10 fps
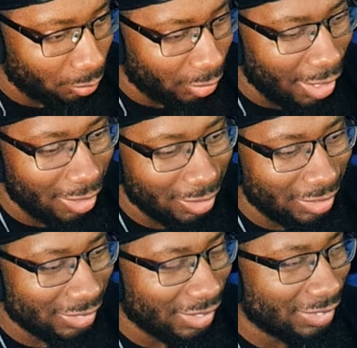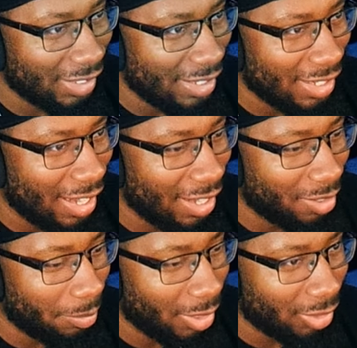Thank goodness it's late night
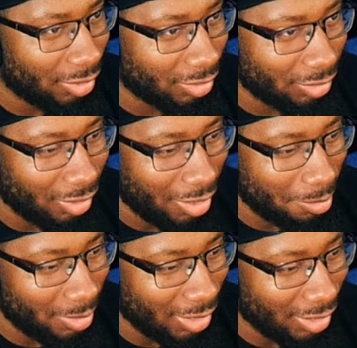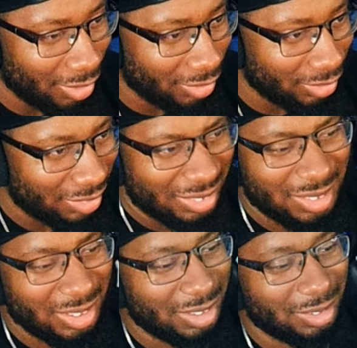anime. I'm dead.
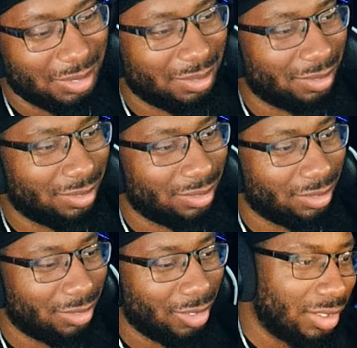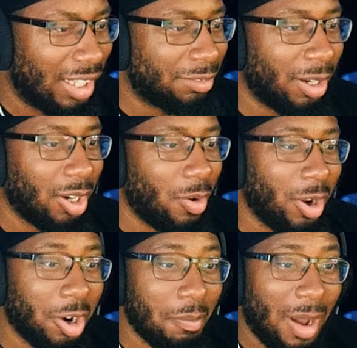Ugh. That's when I go in
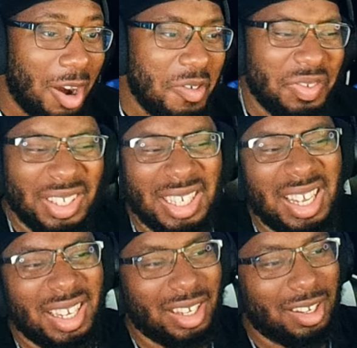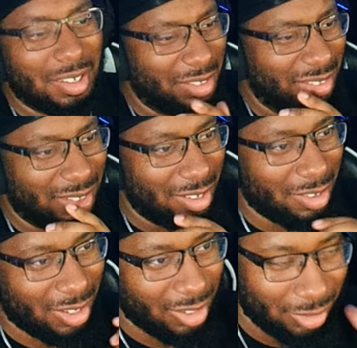her mouth? Yuck.
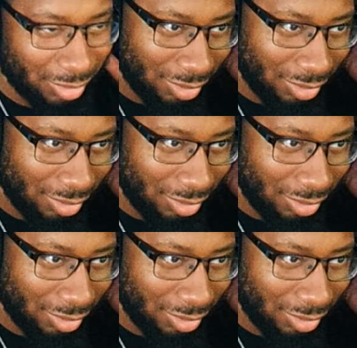Okay.